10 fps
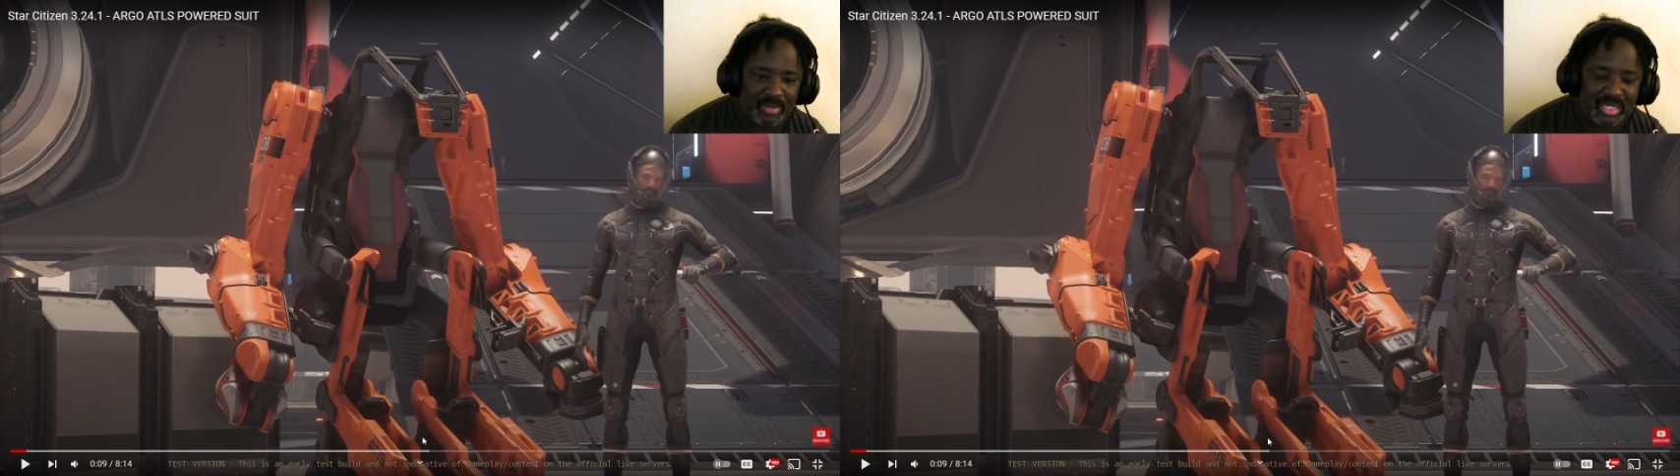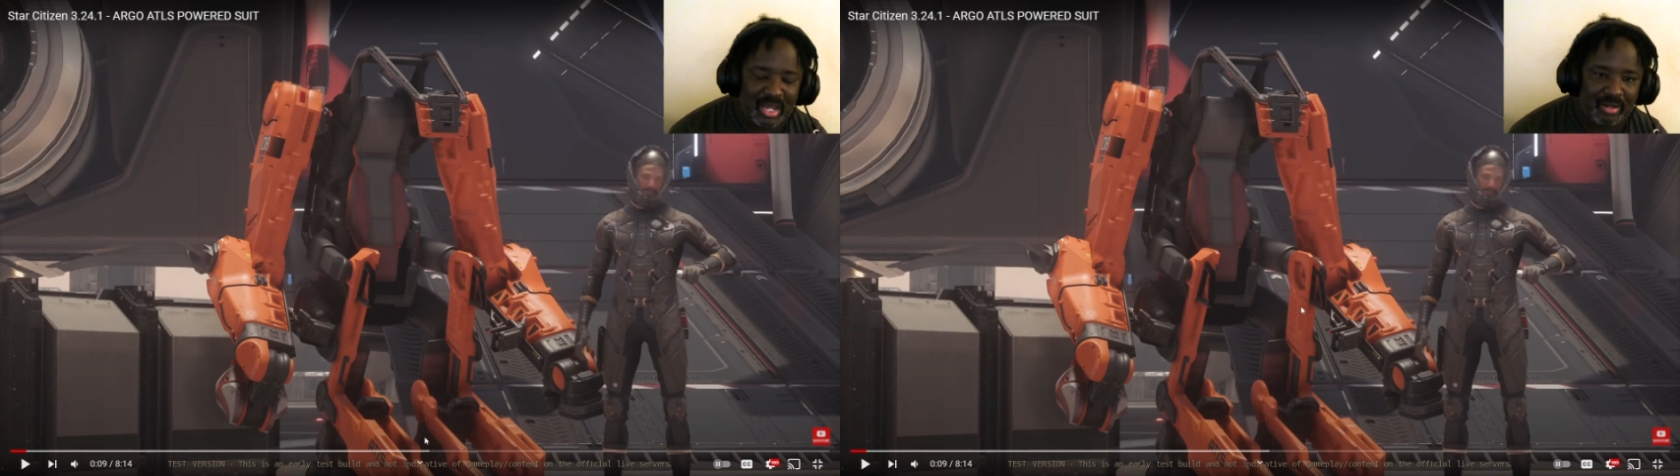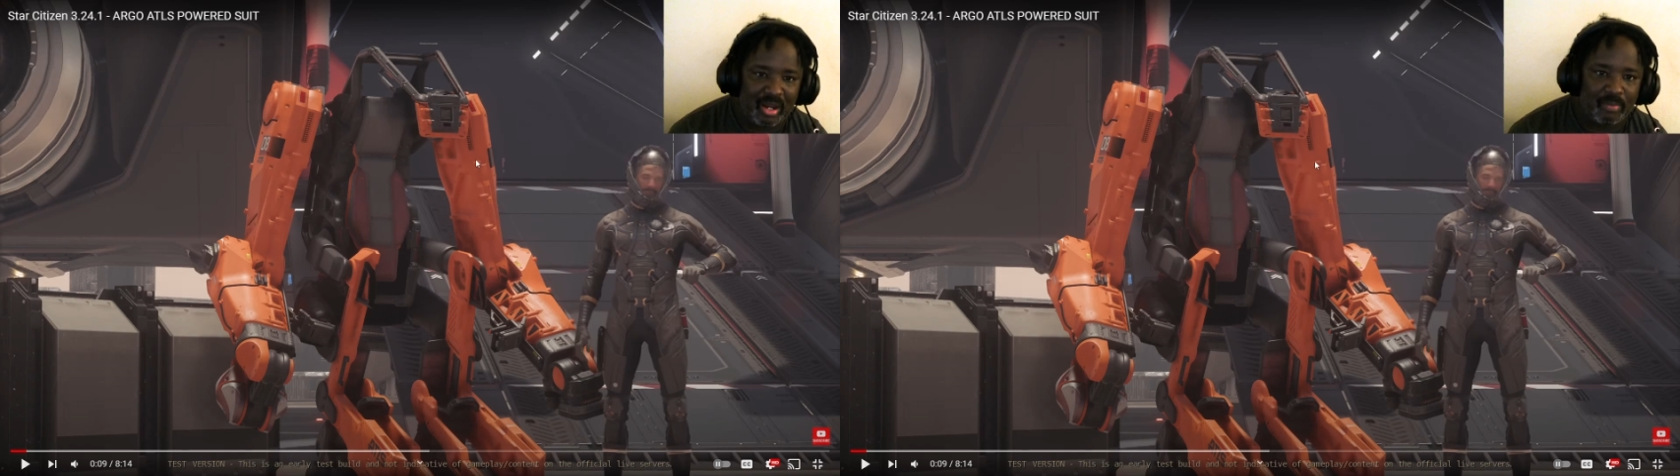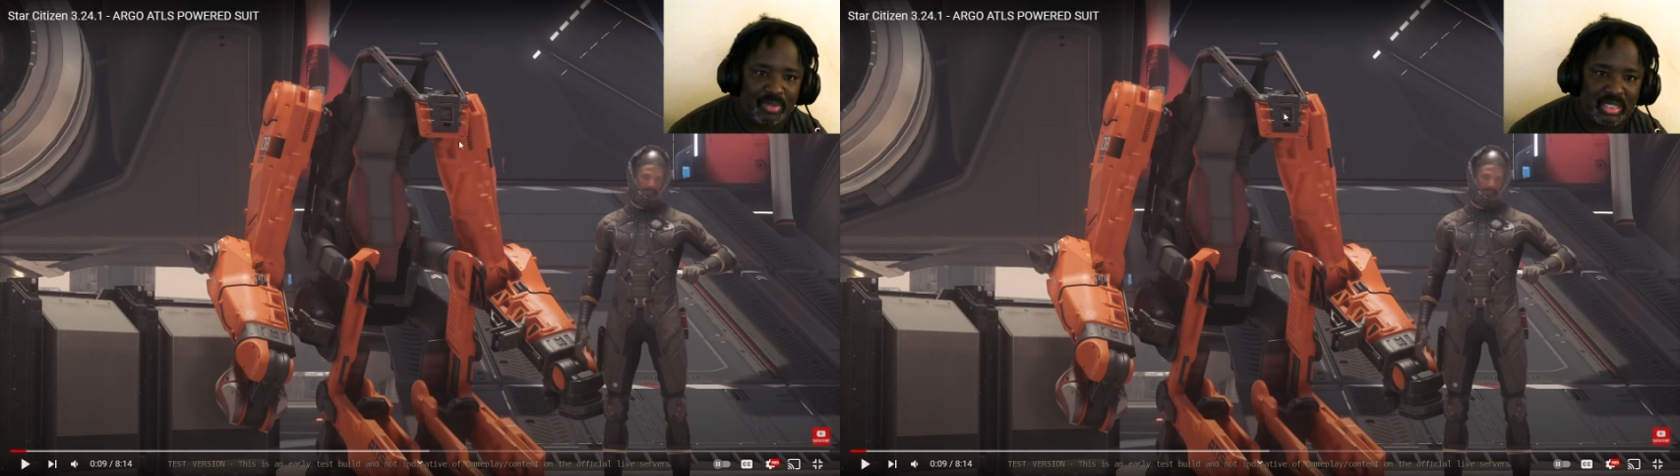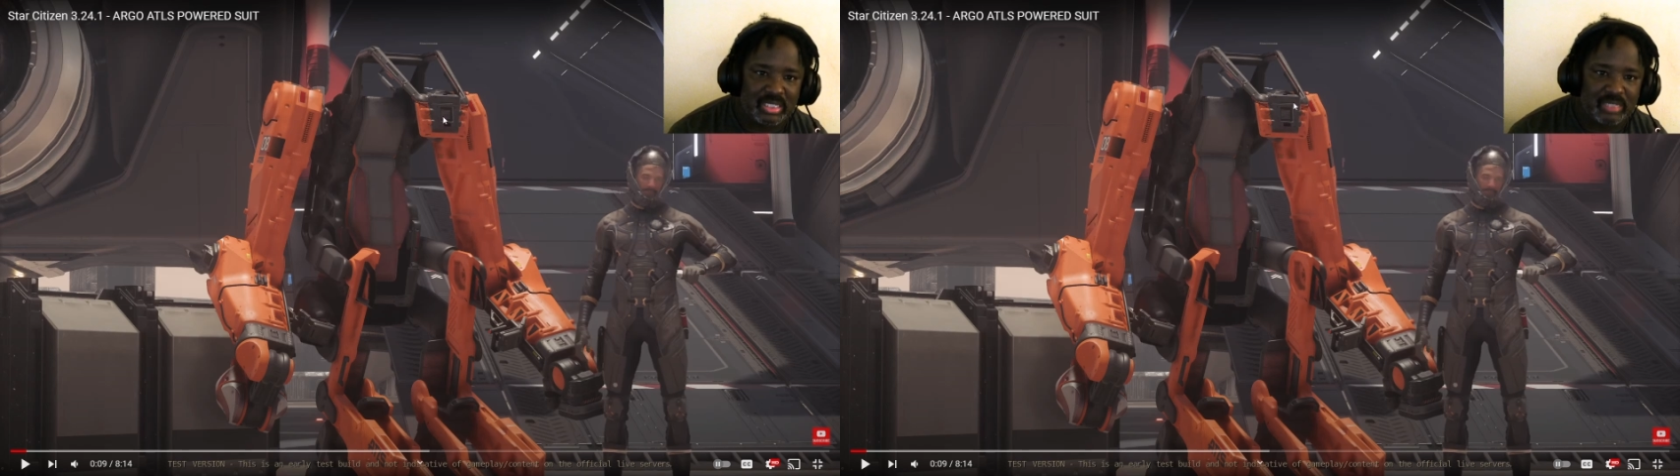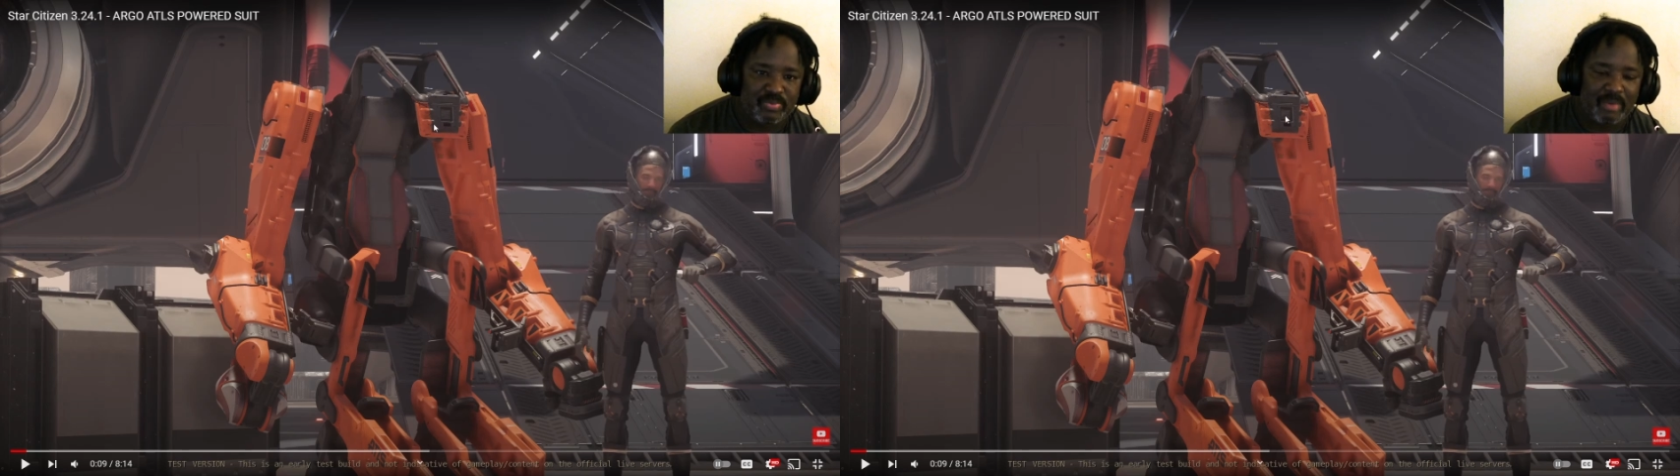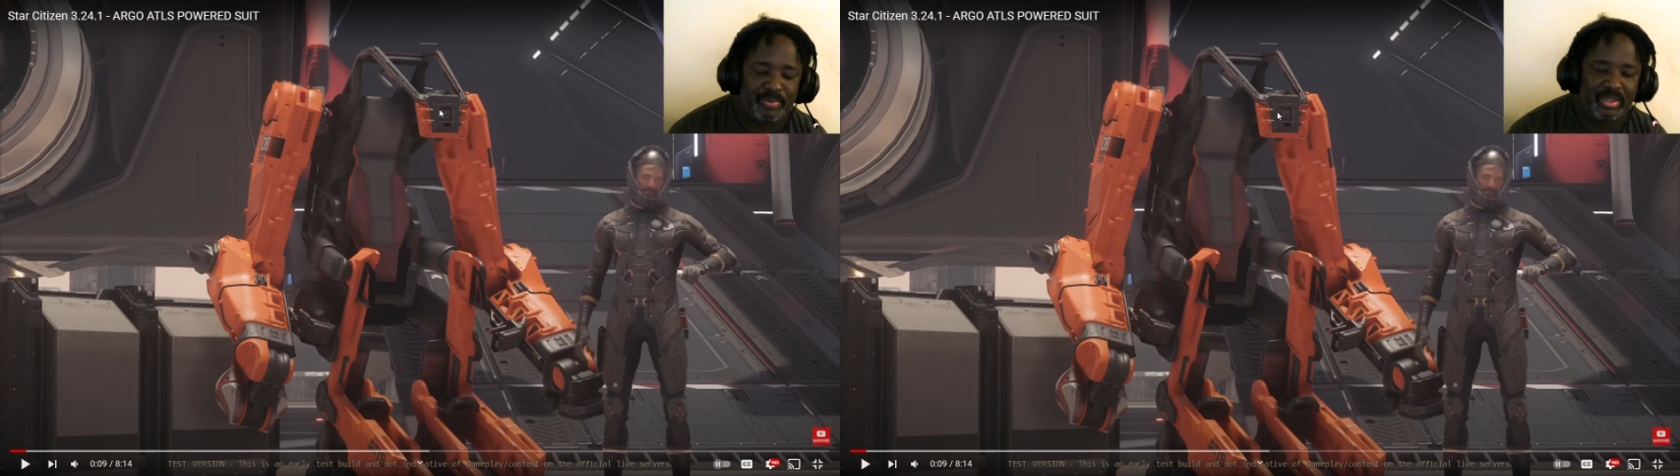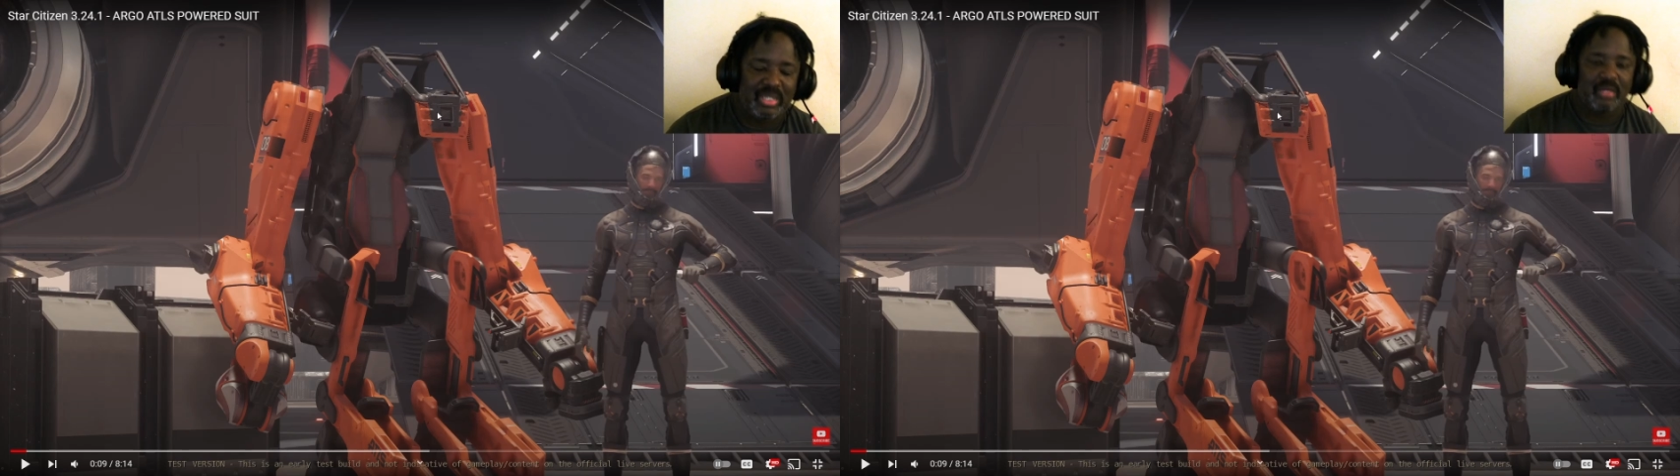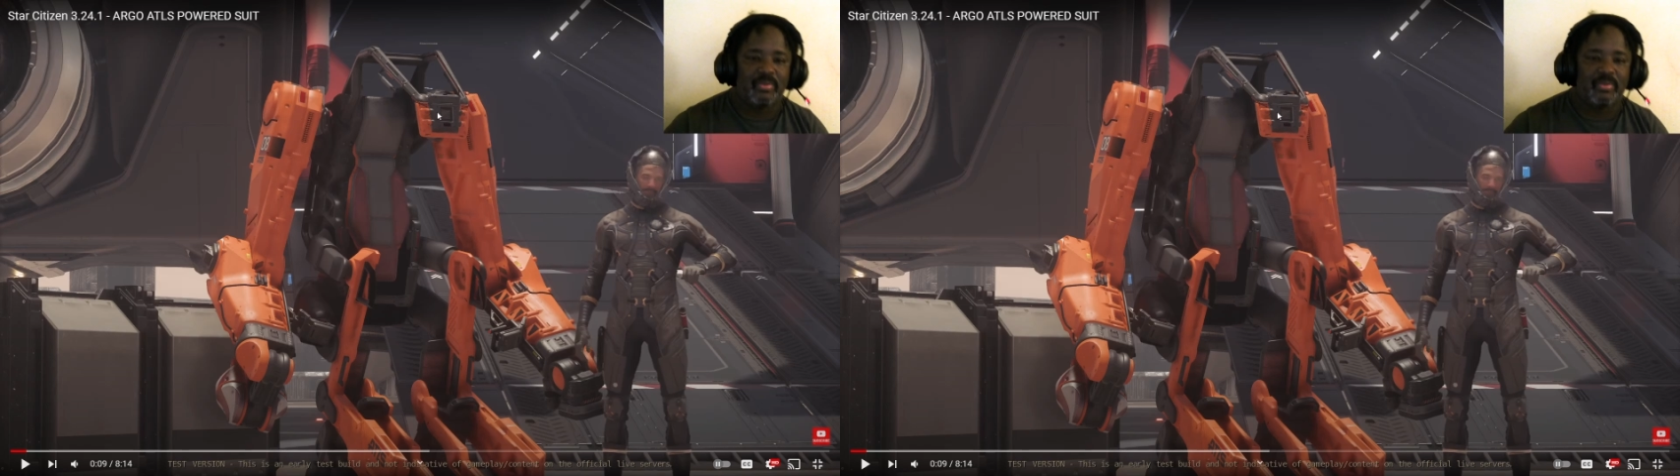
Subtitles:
been down there, but this is probably